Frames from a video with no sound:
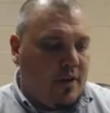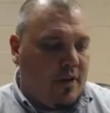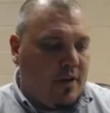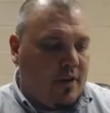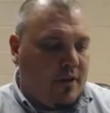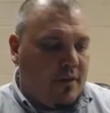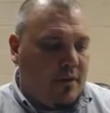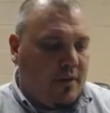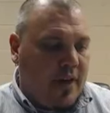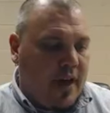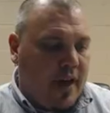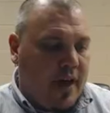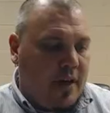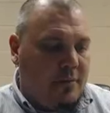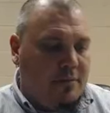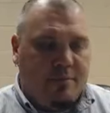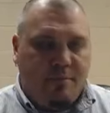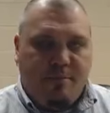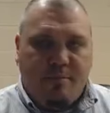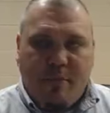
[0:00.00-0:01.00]

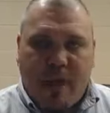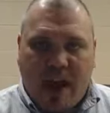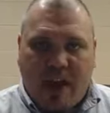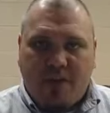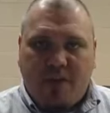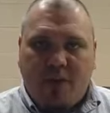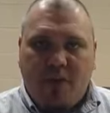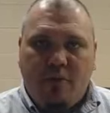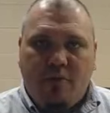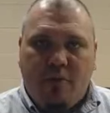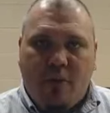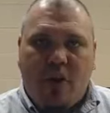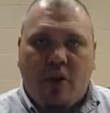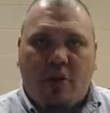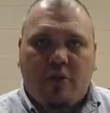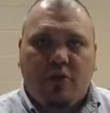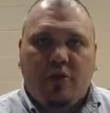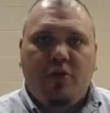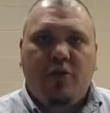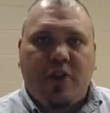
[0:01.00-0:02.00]
that Matthew,
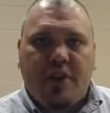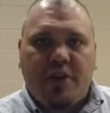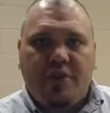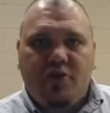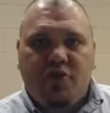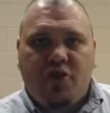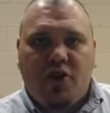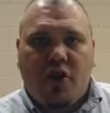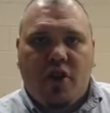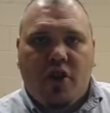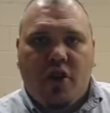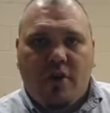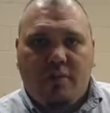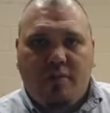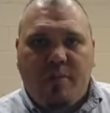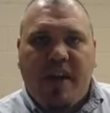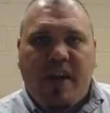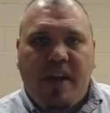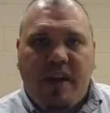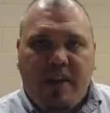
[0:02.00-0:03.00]
Mark, Luke, and John
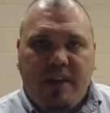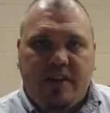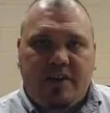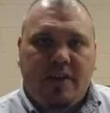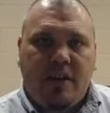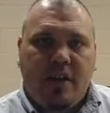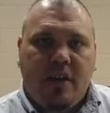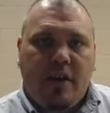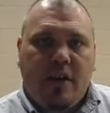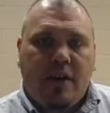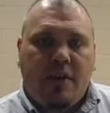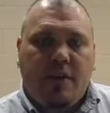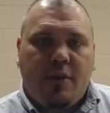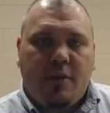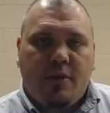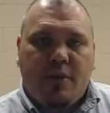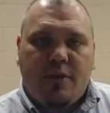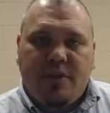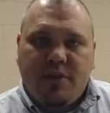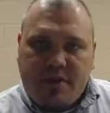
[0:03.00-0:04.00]
paint the
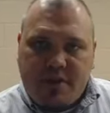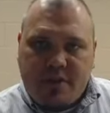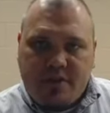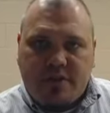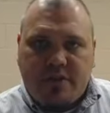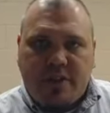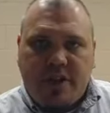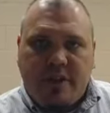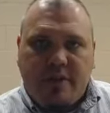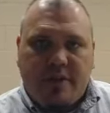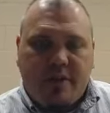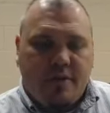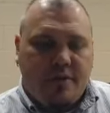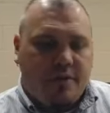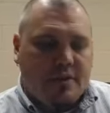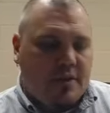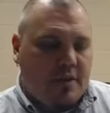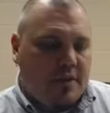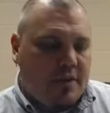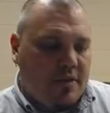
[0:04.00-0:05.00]
religious leaders,
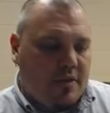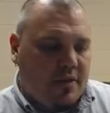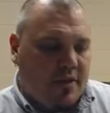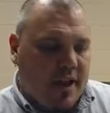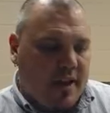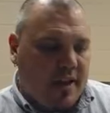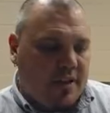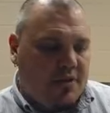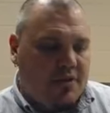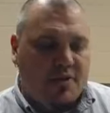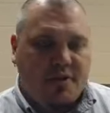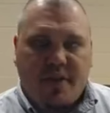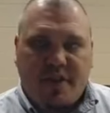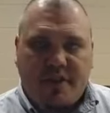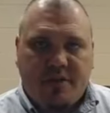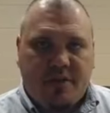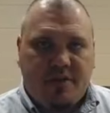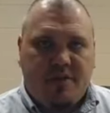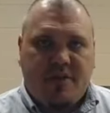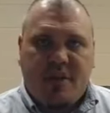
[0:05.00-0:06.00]
the
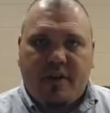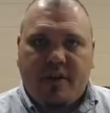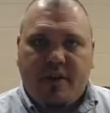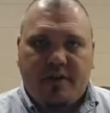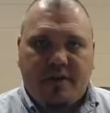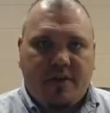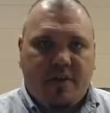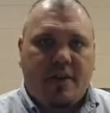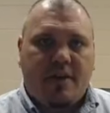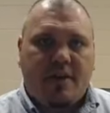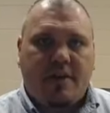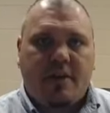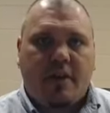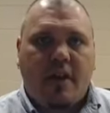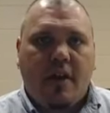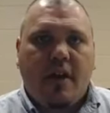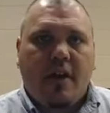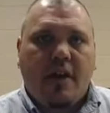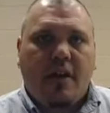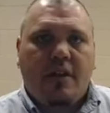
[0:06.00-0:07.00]
Sadducees, the Pharisees,
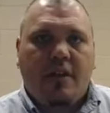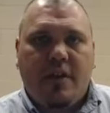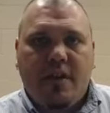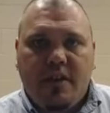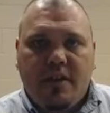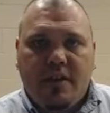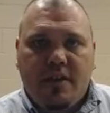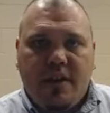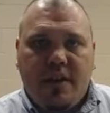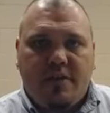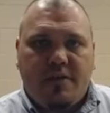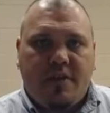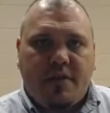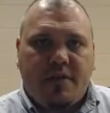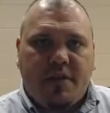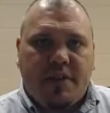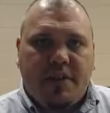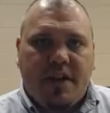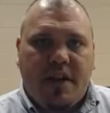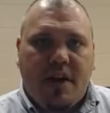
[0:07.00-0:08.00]
the elites of
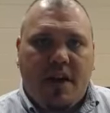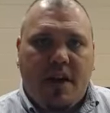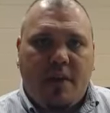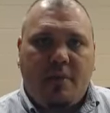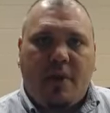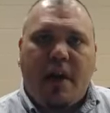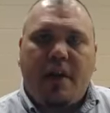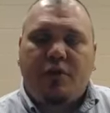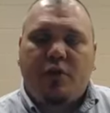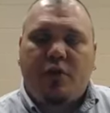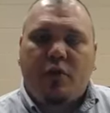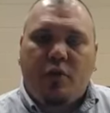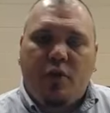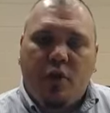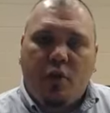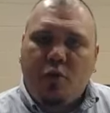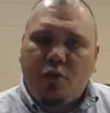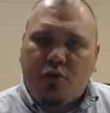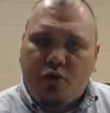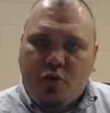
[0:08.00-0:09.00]
the time, as
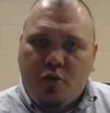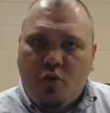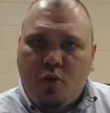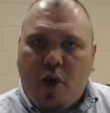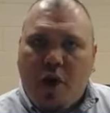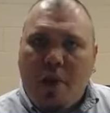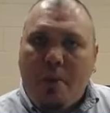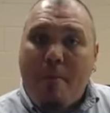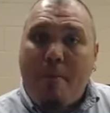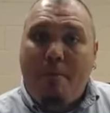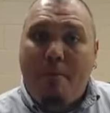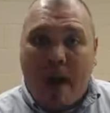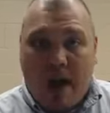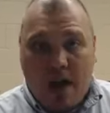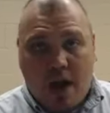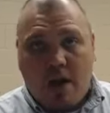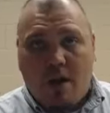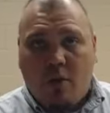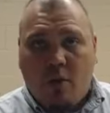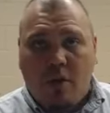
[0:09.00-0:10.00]
those who want
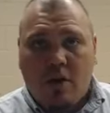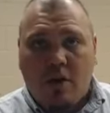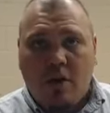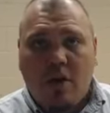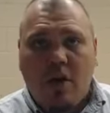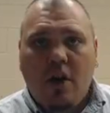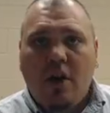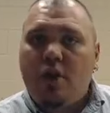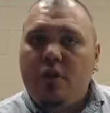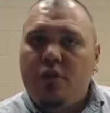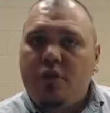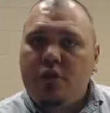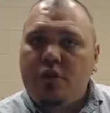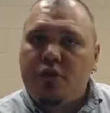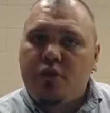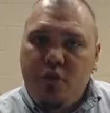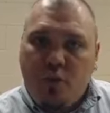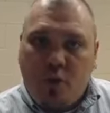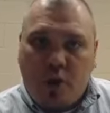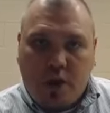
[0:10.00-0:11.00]
power,
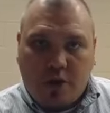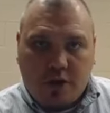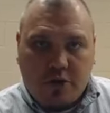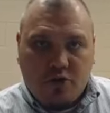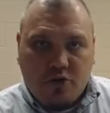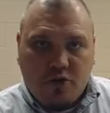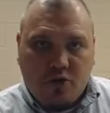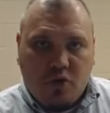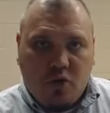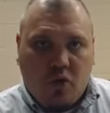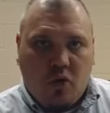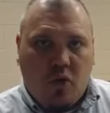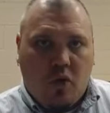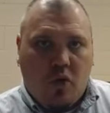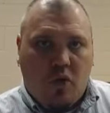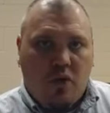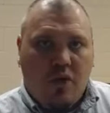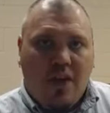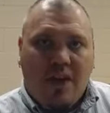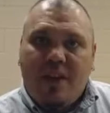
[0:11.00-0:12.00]
those who want
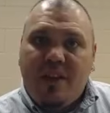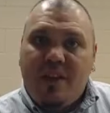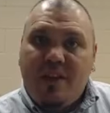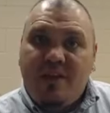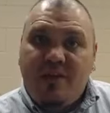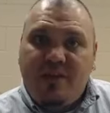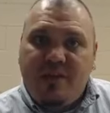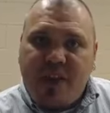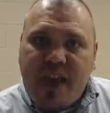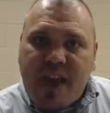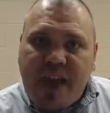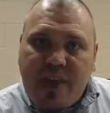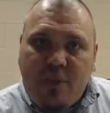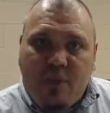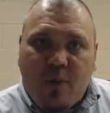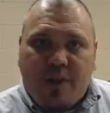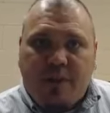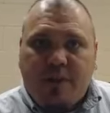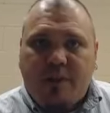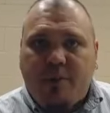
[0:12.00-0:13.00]
control. They
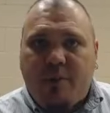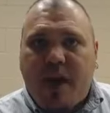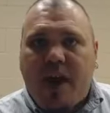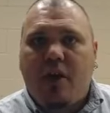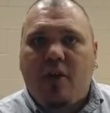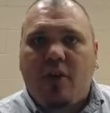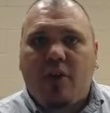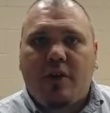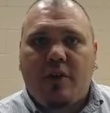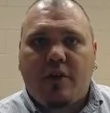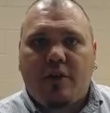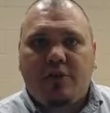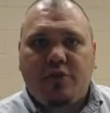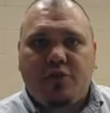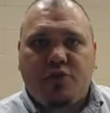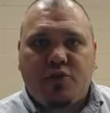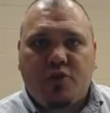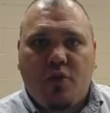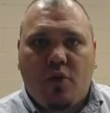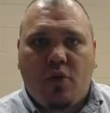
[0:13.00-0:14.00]
want the power and
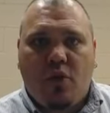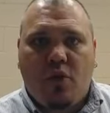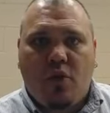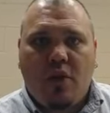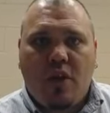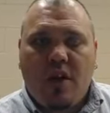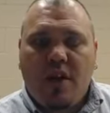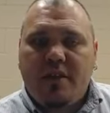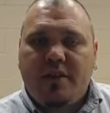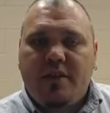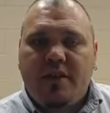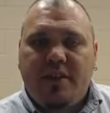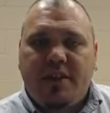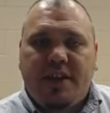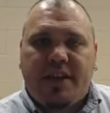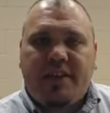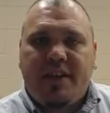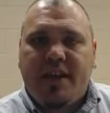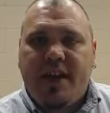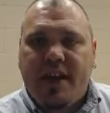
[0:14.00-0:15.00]
control to
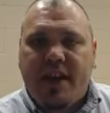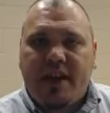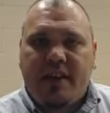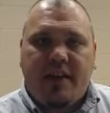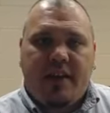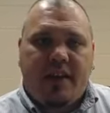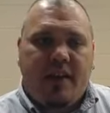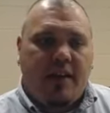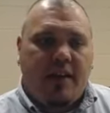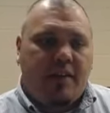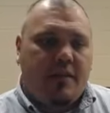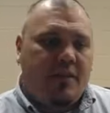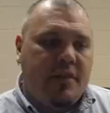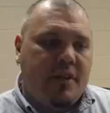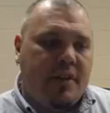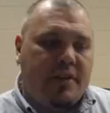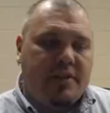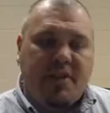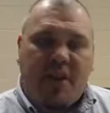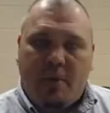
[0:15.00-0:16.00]
dictate
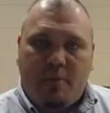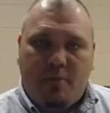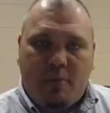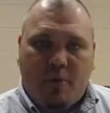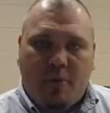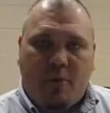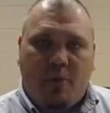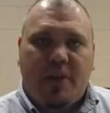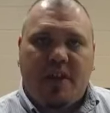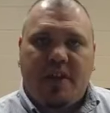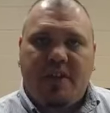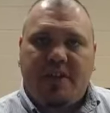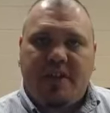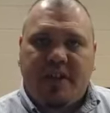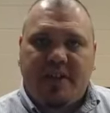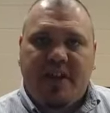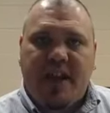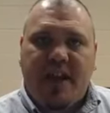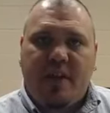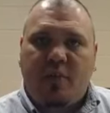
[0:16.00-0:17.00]
the temple and
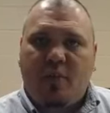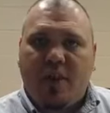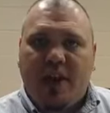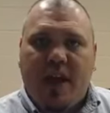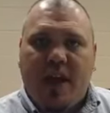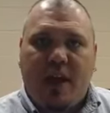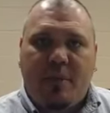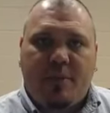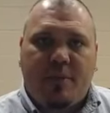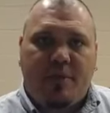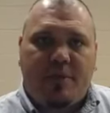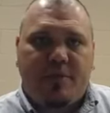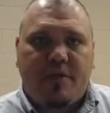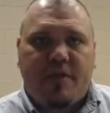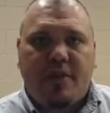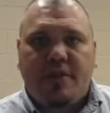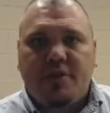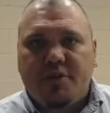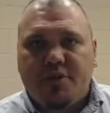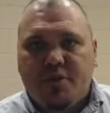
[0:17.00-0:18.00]
dictate what happens
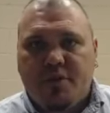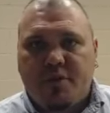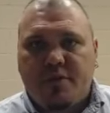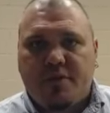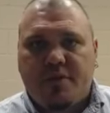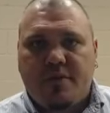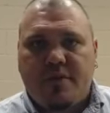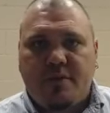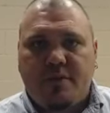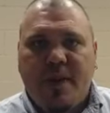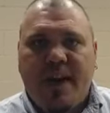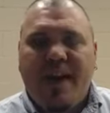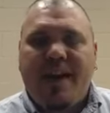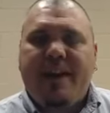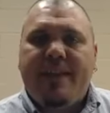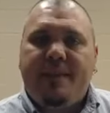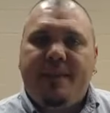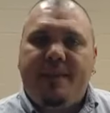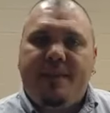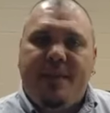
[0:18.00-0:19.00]
in Jerusalem.
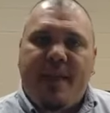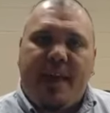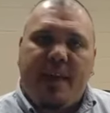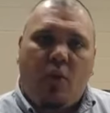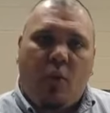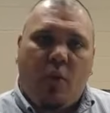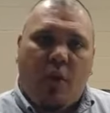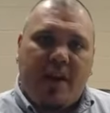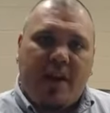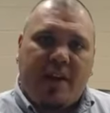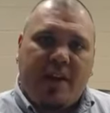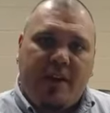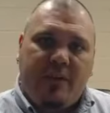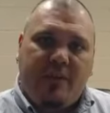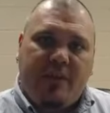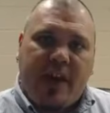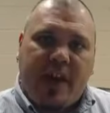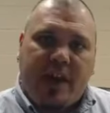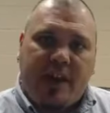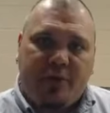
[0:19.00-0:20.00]
They don't want to
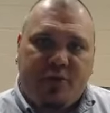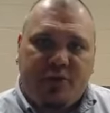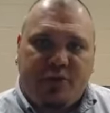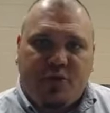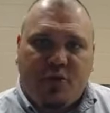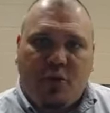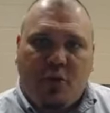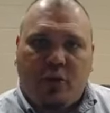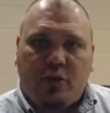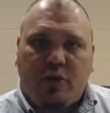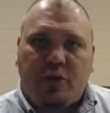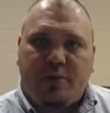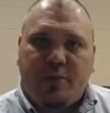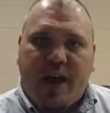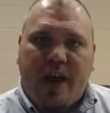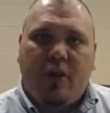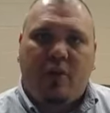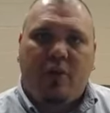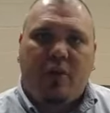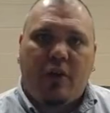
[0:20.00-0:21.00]
give that control or
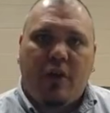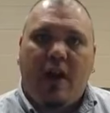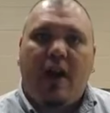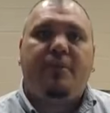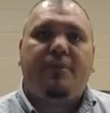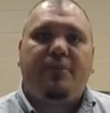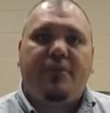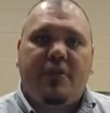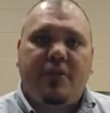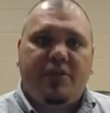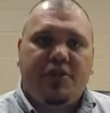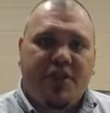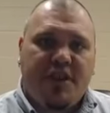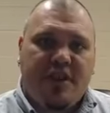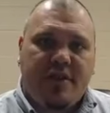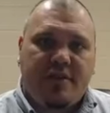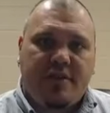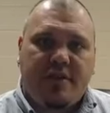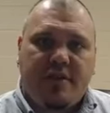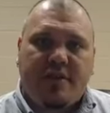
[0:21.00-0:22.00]
power up to
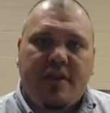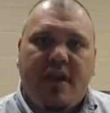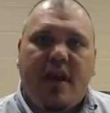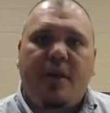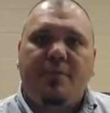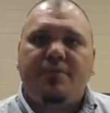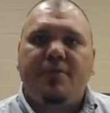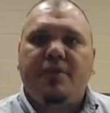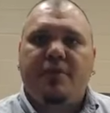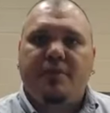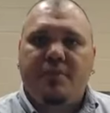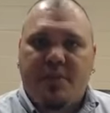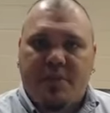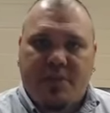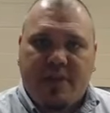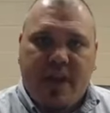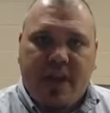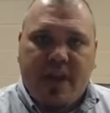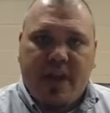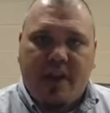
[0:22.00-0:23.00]
Jesus, up to the
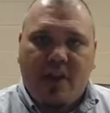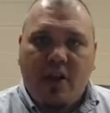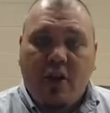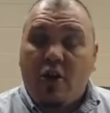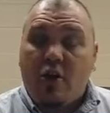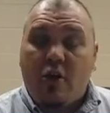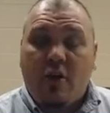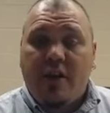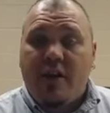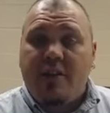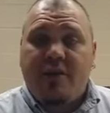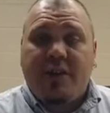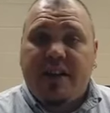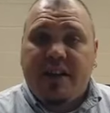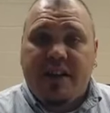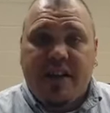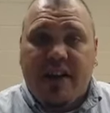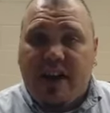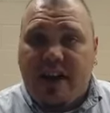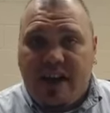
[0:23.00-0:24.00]
Messiah, or even to
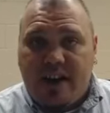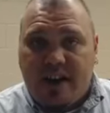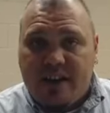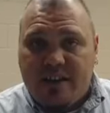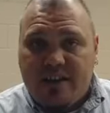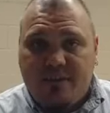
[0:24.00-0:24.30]
God.